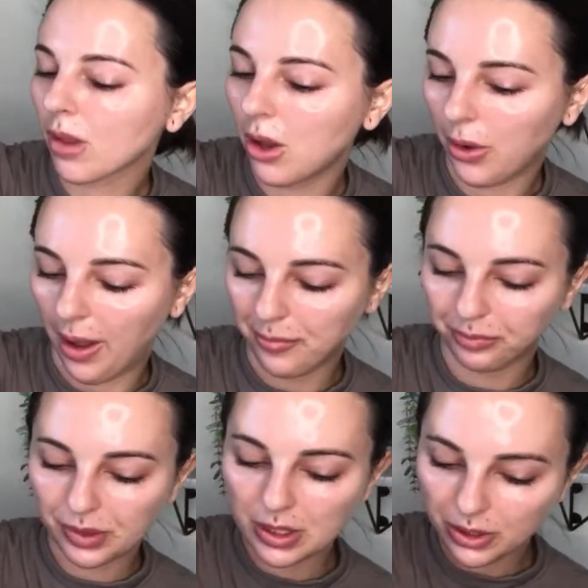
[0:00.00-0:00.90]
Okay,
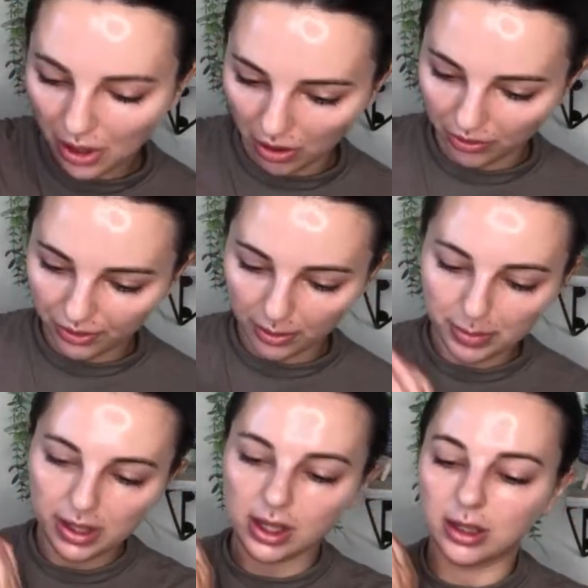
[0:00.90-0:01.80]
so for
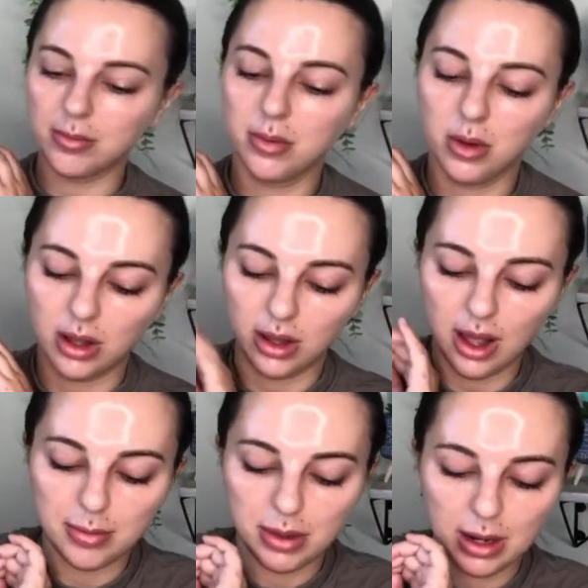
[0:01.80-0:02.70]
PM, oh,
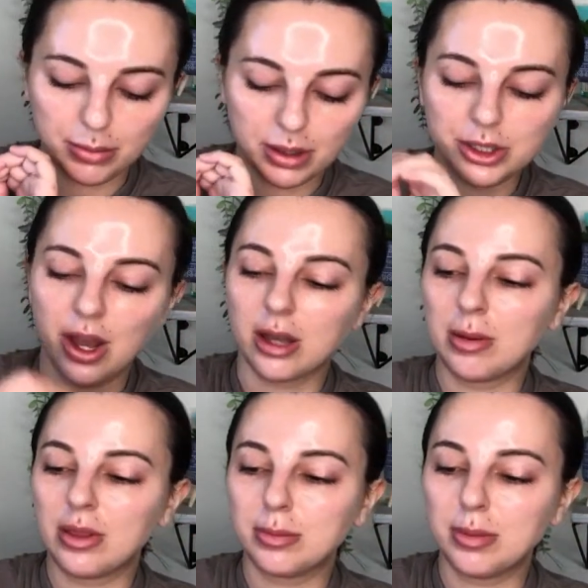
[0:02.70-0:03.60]
um, and I'm going to talk
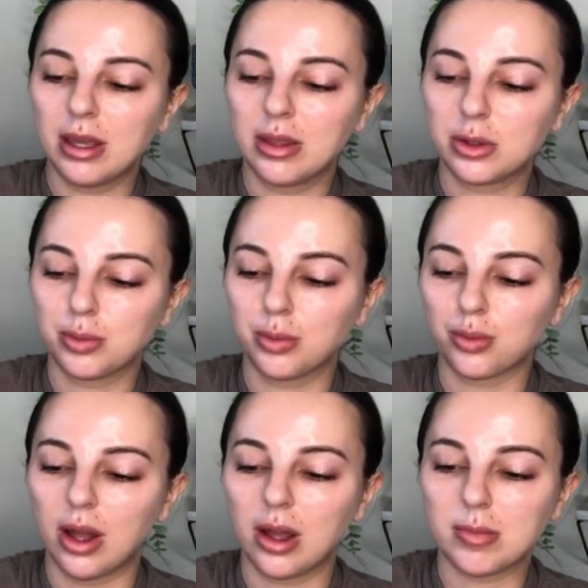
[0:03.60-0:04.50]
about this PM, this
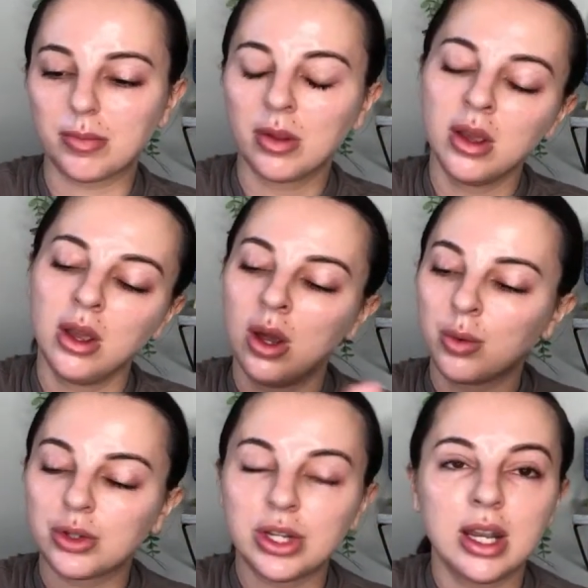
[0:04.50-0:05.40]
um,
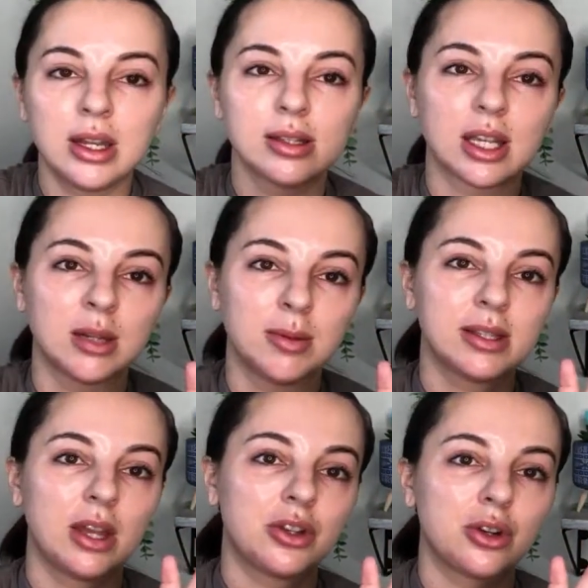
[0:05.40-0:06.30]
routine is going to be
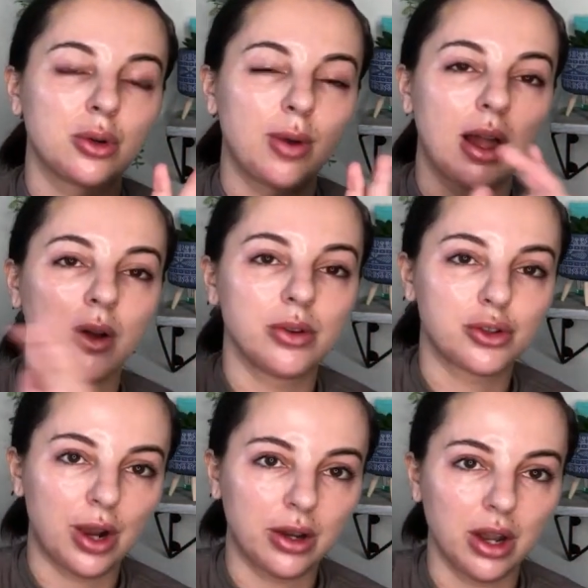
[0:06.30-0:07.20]
centered around
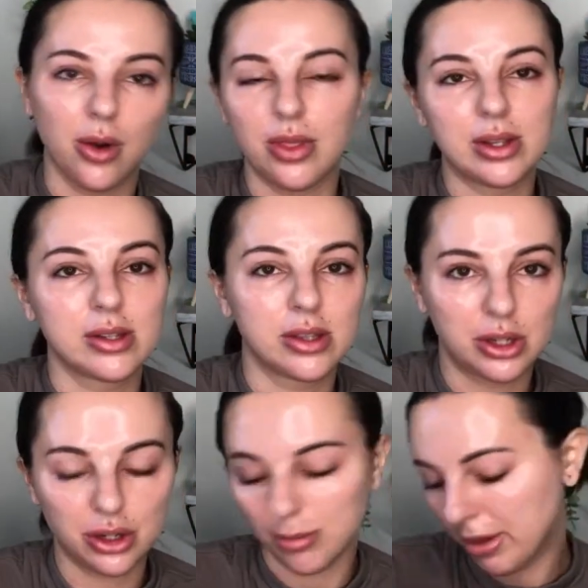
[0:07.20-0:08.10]
tretinoin. This is the
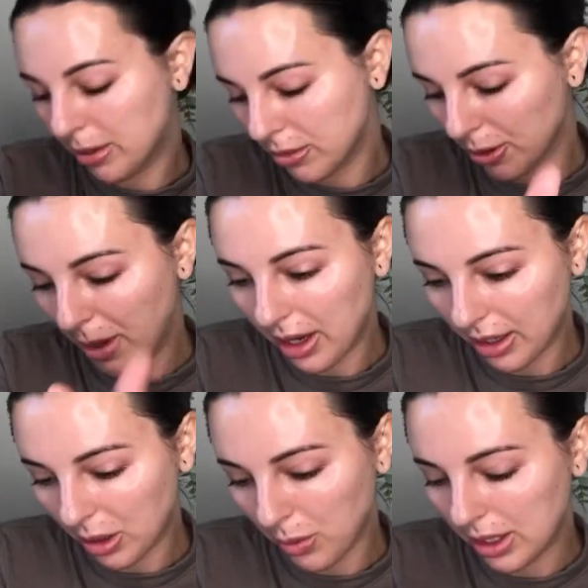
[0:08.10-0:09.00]
derm
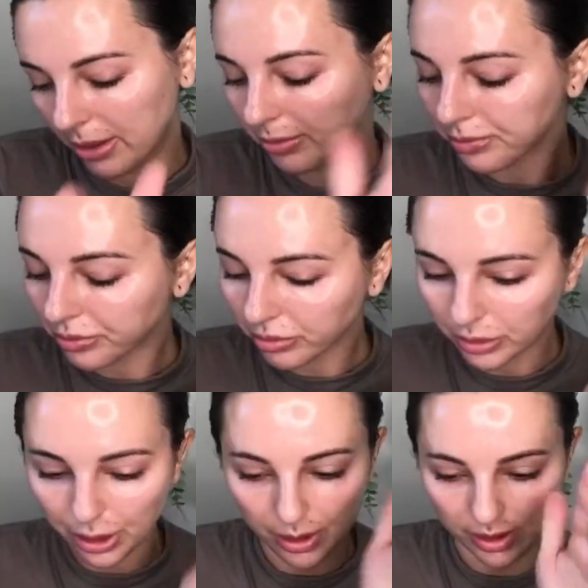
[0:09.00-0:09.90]
Dermatica one.
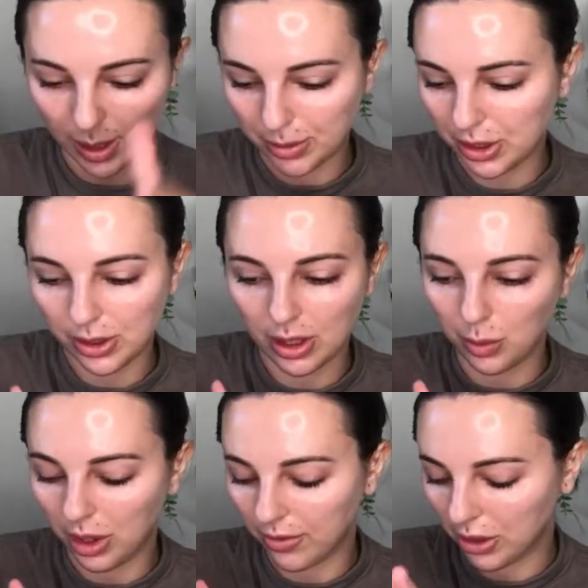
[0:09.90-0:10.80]
You can substitute in
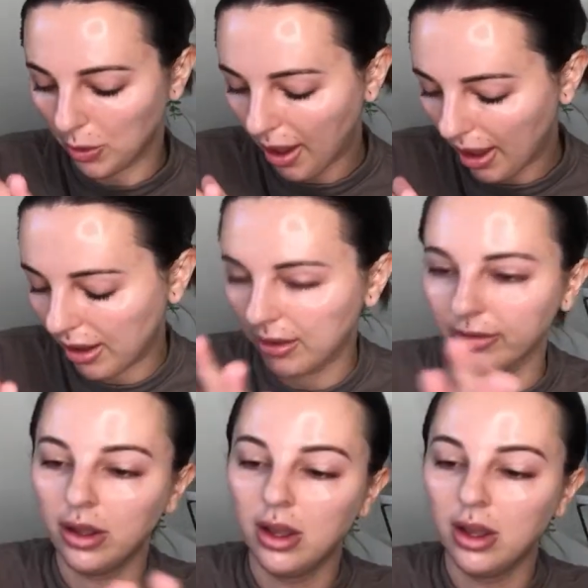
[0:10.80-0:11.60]
whatever you have.